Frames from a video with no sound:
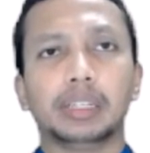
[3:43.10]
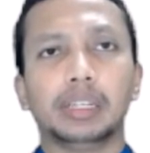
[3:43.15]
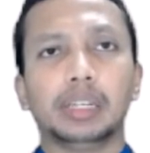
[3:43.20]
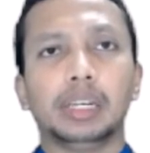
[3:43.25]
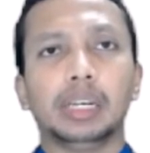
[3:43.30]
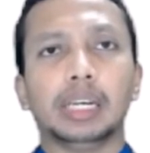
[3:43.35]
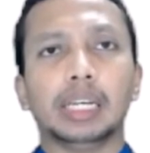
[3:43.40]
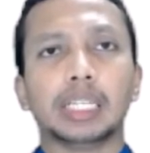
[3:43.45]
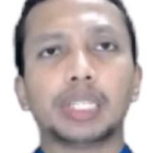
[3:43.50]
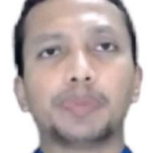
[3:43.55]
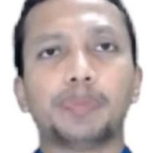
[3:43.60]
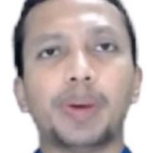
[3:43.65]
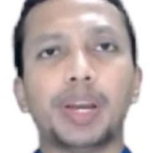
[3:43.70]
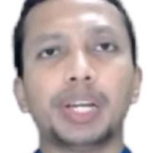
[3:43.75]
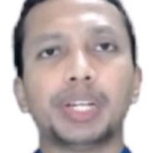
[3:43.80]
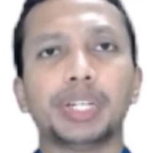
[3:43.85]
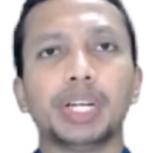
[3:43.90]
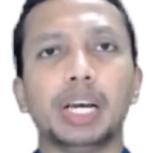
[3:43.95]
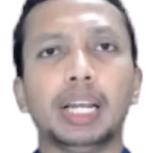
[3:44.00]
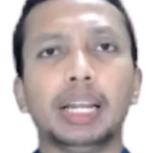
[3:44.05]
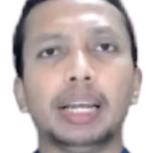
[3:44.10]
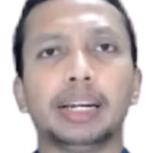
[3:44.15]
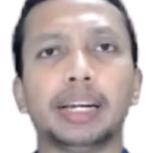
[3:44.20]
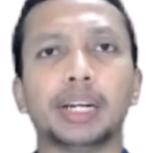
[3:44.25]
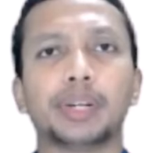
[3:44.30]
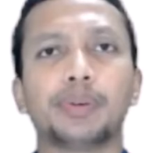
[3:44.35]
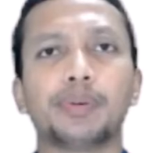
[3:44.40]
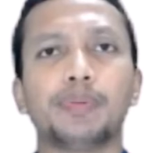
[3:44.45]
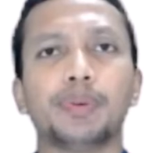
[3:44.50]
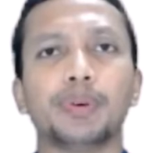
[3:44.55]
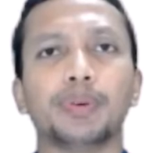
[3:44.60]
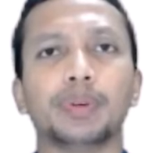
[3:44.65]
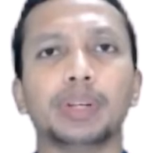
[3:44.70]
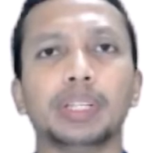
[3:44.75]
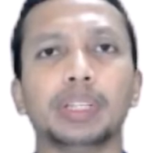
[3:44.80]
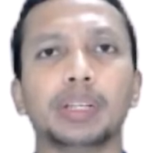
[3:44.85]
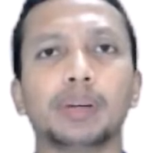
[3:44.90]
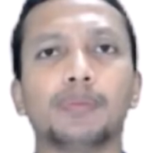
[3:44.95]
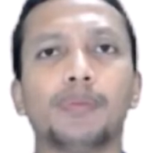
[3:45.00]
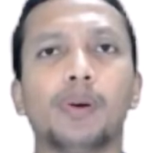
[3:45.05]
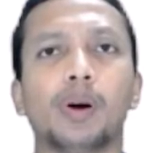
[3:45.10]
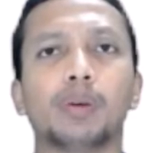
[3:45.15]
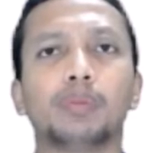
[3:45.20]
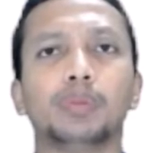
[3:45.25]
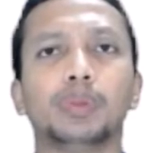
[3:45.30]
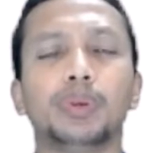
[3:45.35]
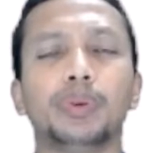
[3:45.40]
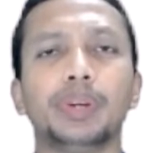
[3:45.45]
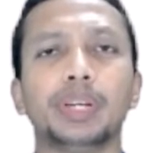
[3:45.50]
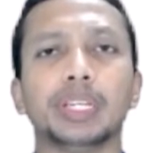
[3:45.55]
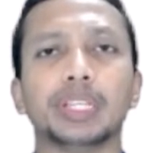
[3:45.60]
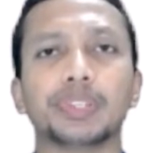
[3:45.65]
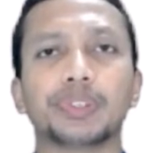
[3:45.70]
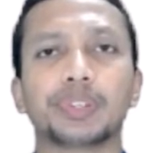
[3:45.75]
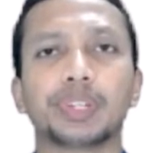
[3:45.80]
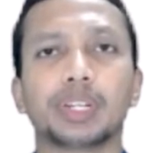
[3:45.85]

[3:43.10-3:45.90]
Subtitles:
spatial and attribute in the form which